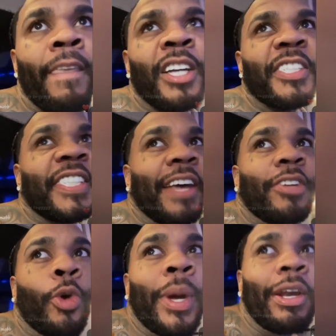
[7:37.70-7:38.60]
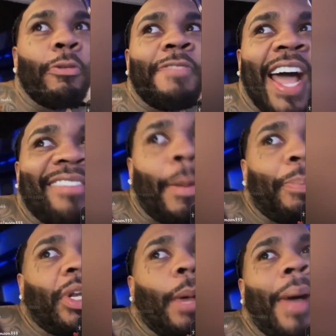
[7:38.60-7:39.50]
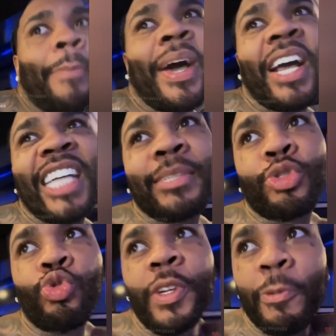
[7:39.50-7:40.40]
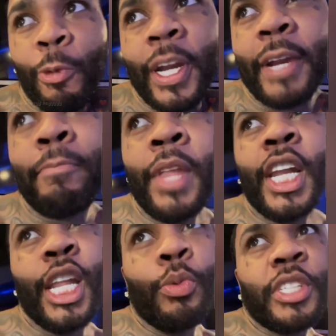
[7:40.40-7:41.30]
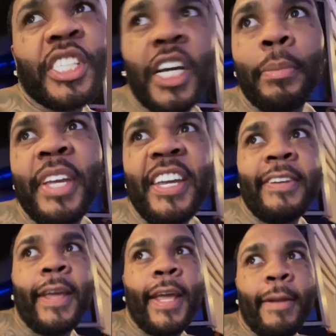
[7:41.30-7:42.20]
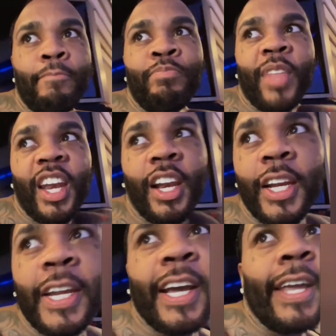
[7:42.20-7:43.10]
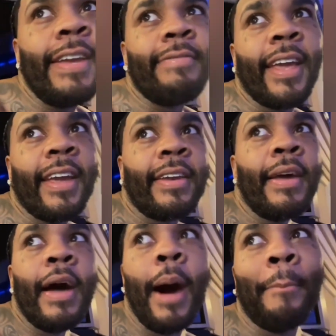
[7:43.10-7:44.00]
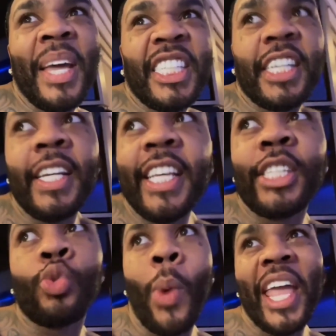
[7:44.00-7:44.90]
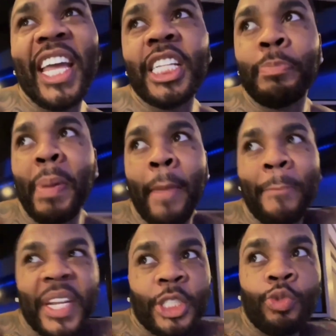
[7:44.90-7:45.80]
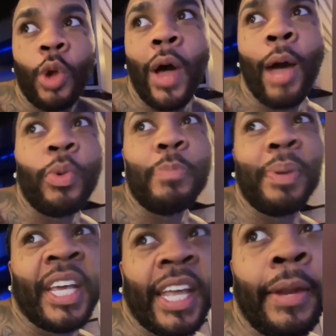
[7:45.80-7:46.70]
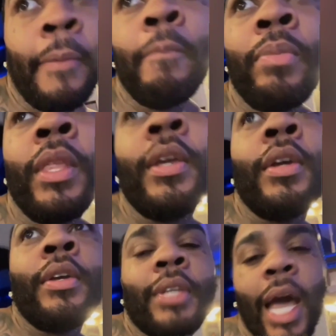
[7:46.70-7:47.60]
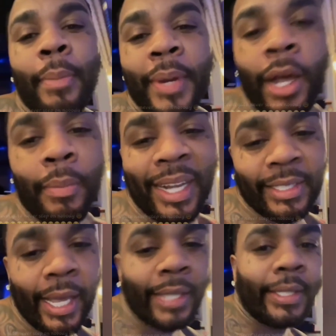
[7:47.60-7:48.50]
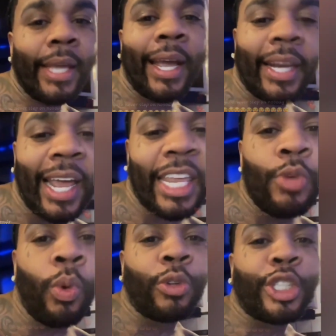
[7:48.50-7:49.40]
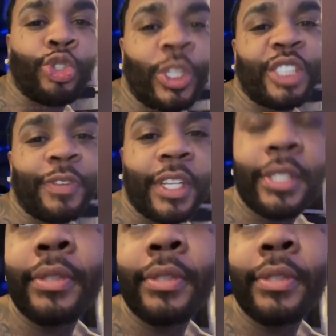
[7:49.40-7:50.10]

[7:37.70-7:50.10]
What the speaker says: .08 05, I pull up, hop, I got some street cred. Then one snuck me, he dead. That other nigga, he dead. I'm major league swinging this big bitch, you know how we play. Cop it out my tits, he acting like he worked the trench for this.